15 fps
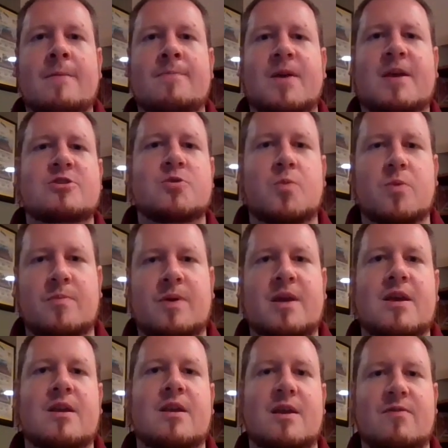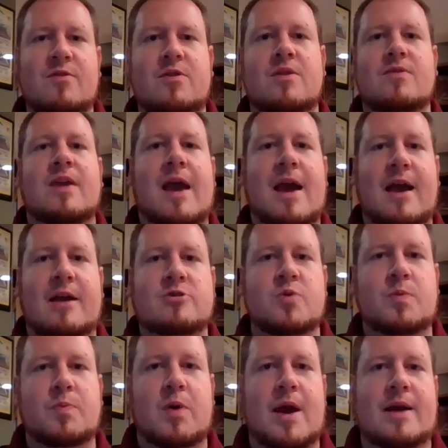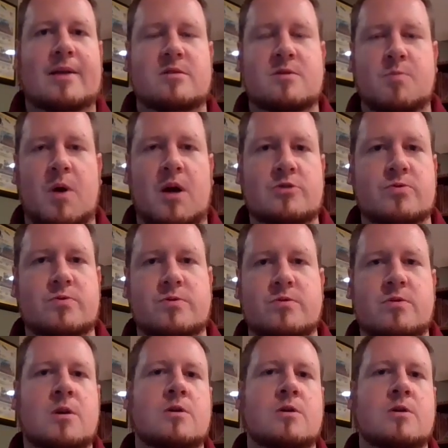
as you would have been getting if you did the actual practice modules.